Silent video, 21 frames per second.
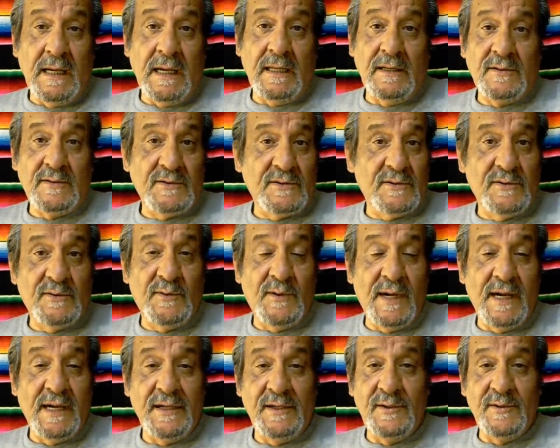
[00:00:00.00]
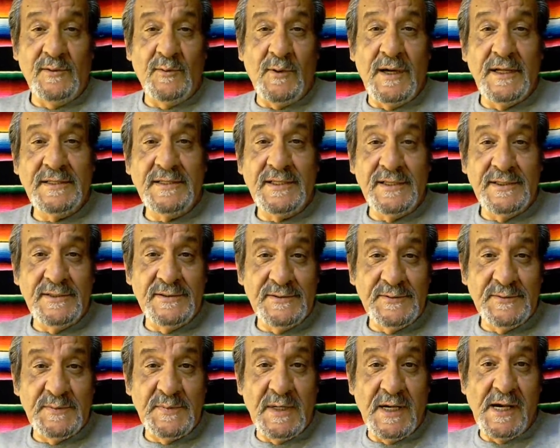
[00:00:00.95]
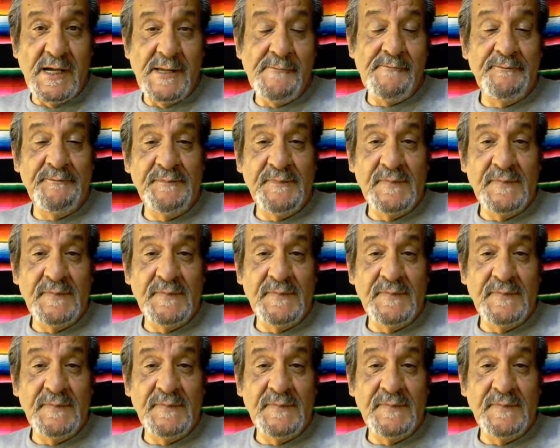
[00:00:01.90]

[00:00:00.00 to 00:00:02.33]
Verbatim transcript: I don't know why you'd want to, but